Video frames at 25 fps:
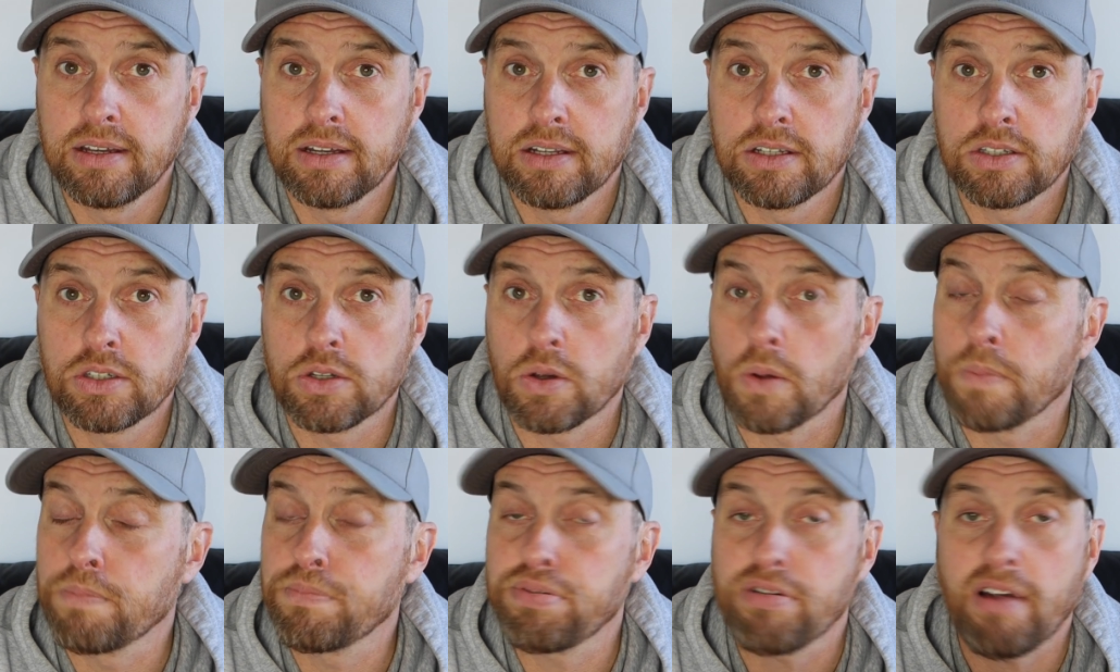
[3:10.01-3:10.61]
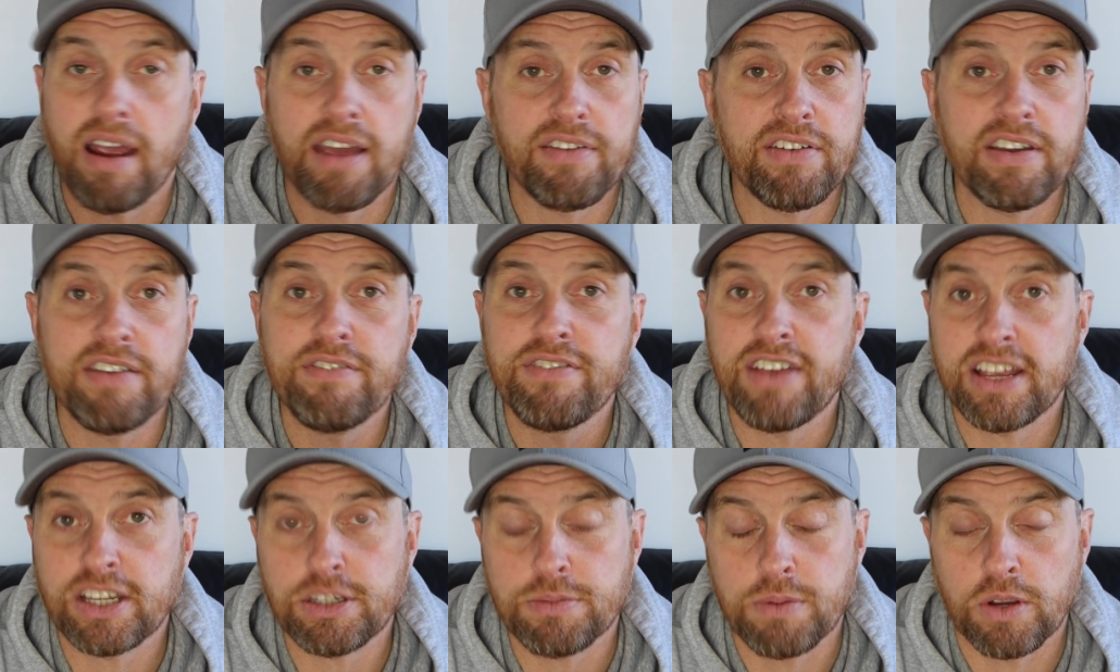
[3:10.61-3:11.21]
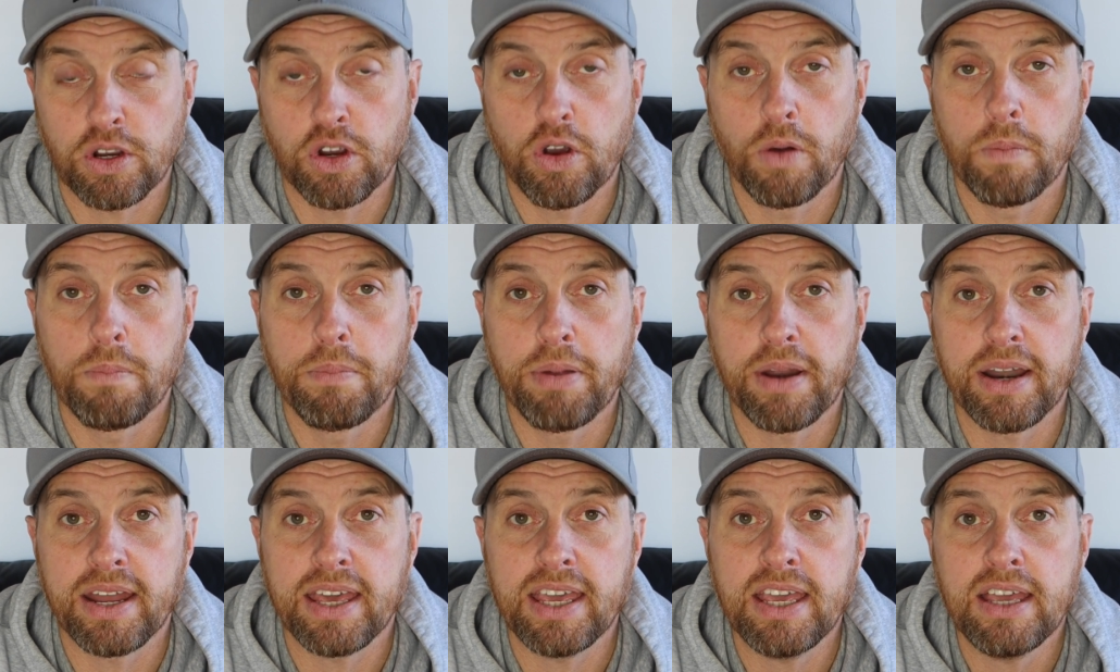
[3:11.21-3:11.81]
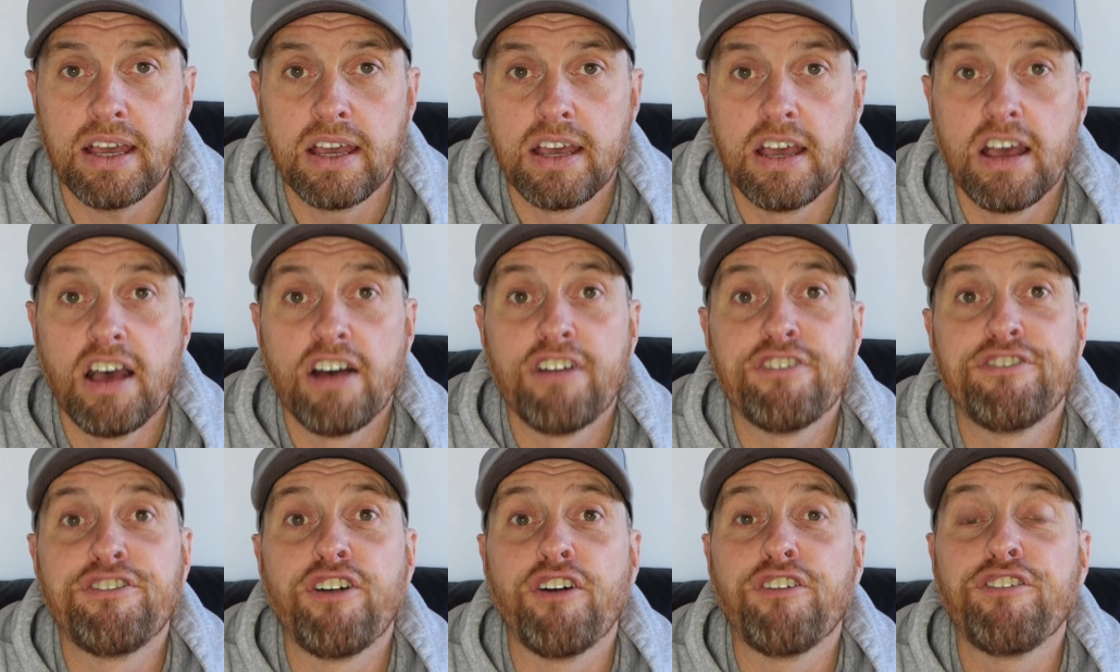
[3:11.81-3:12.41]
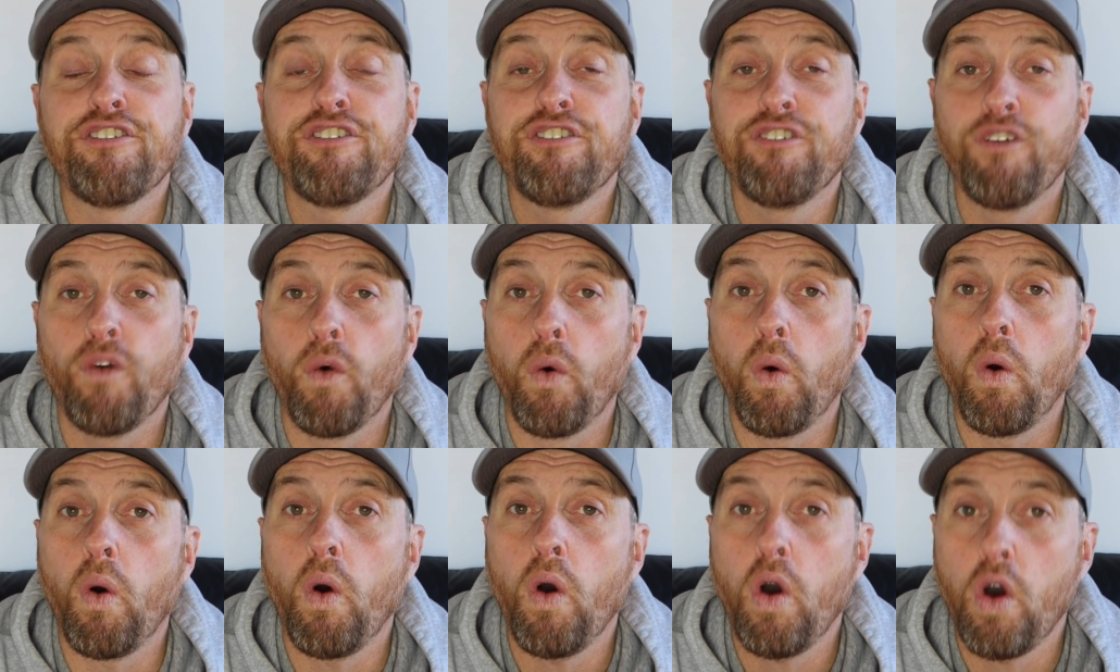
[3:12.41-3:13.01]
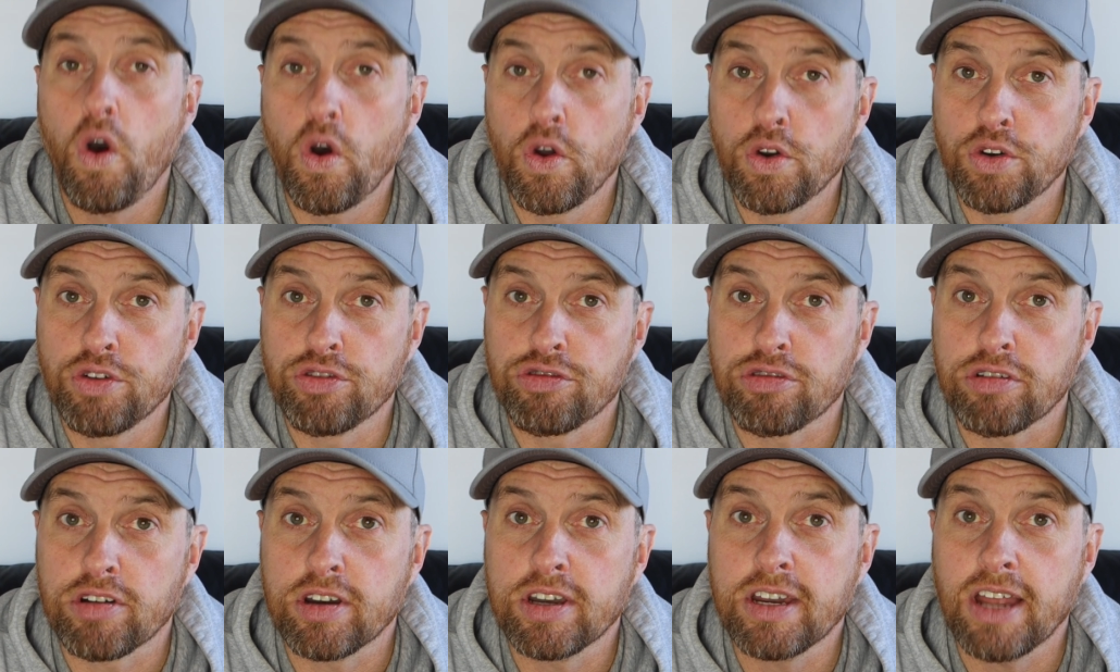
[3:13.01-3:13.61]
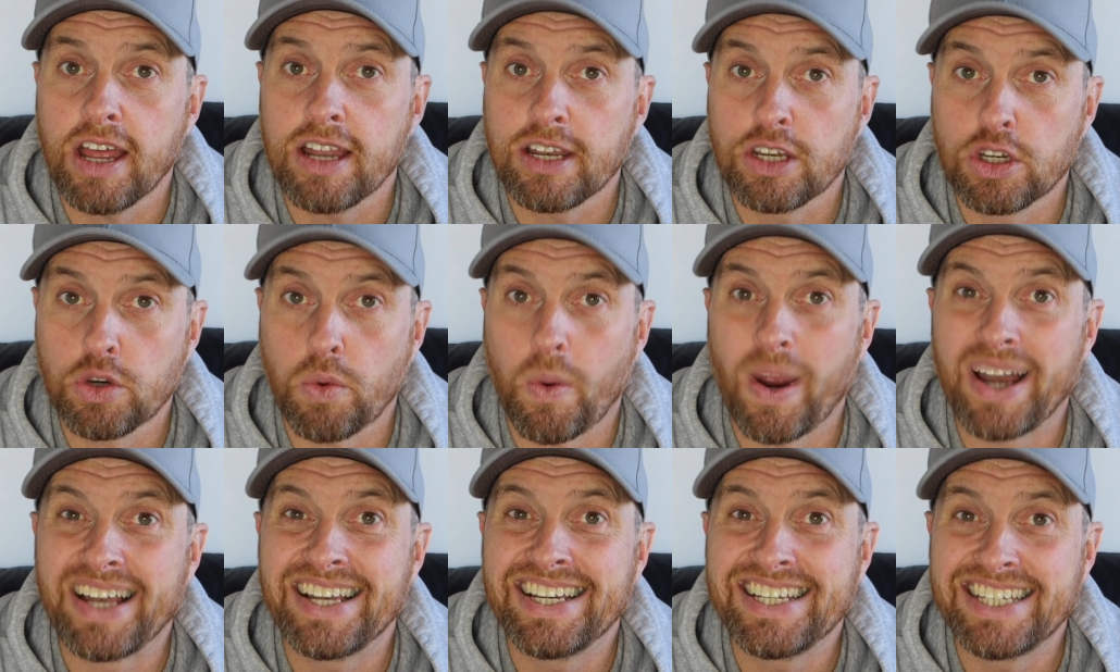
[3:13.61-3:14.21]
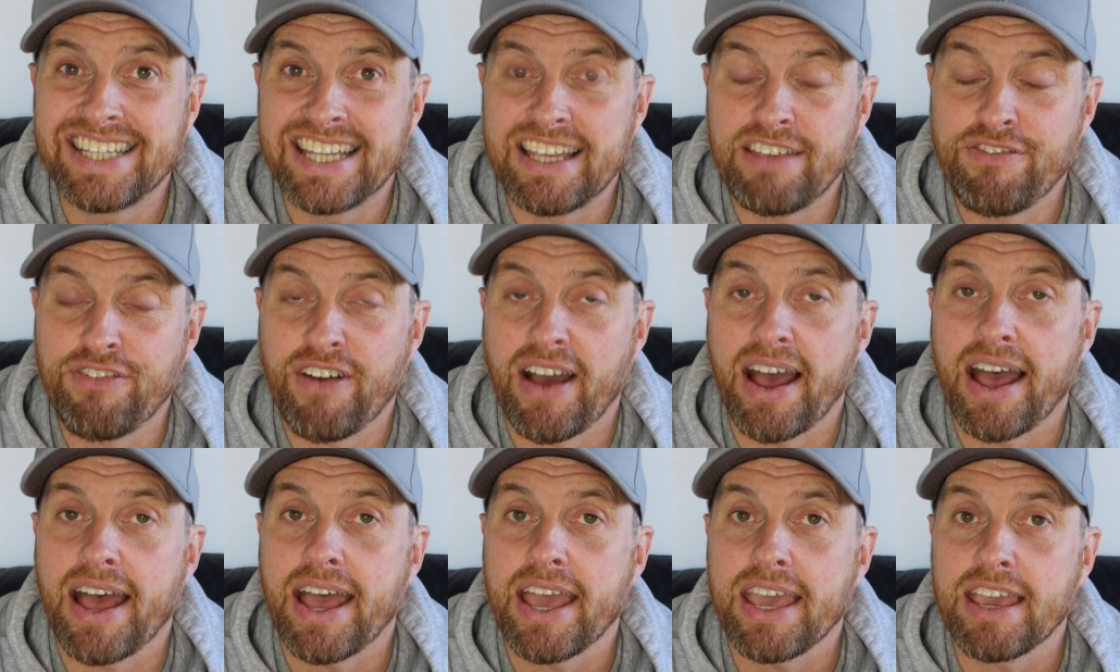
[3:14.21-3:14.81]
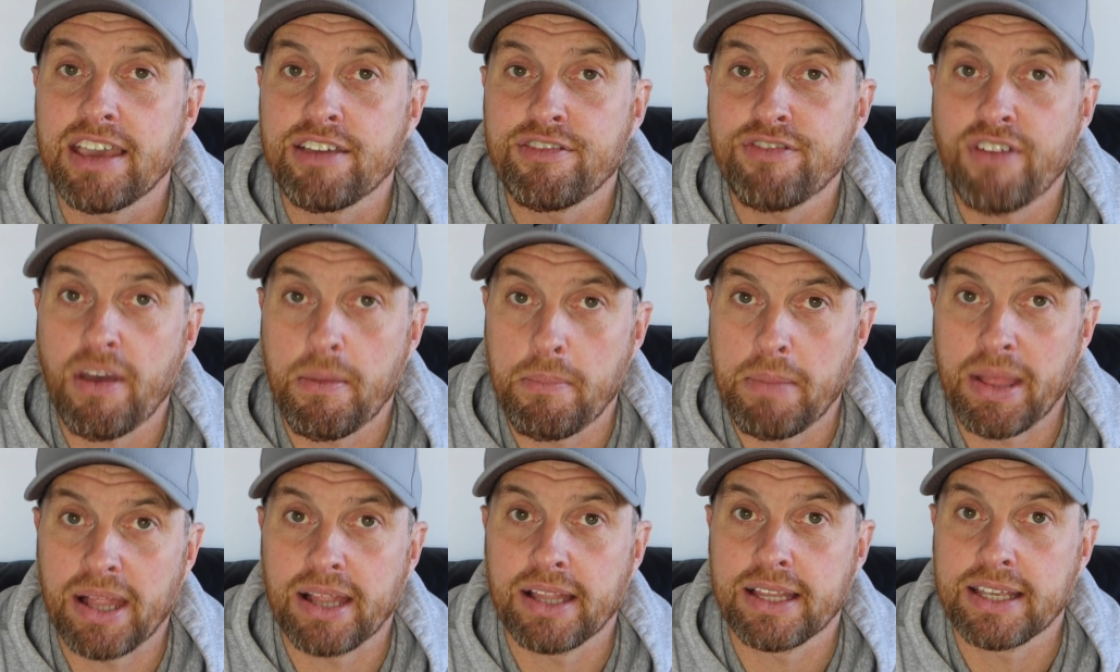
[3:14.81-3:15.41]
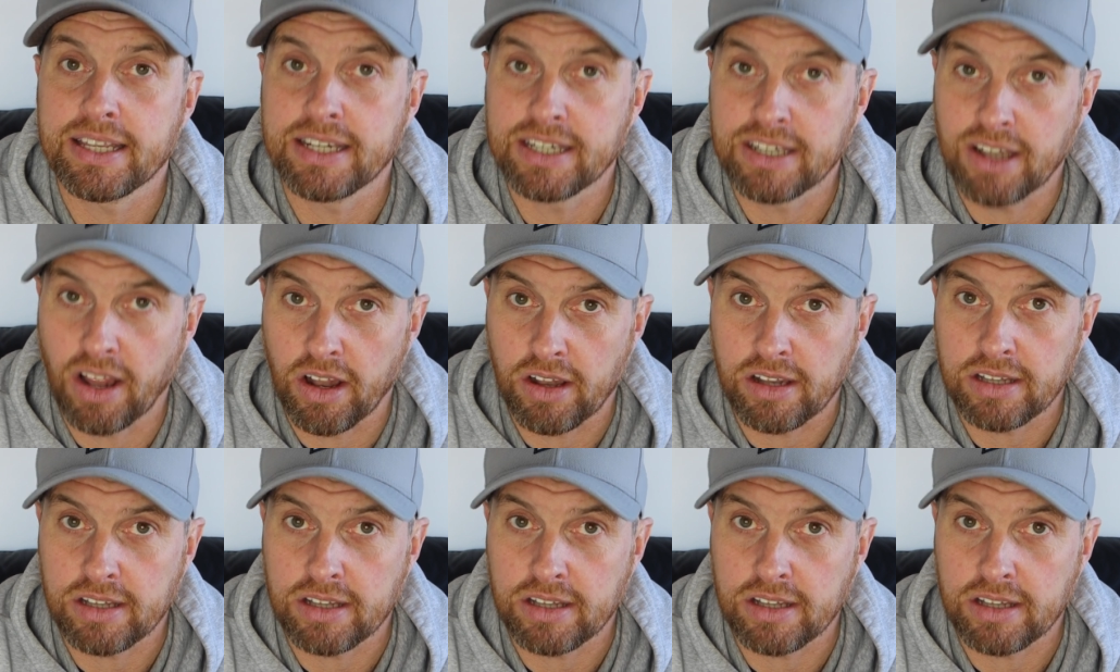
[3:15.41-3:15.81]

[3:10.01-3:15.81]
to a private investment company for $425 million,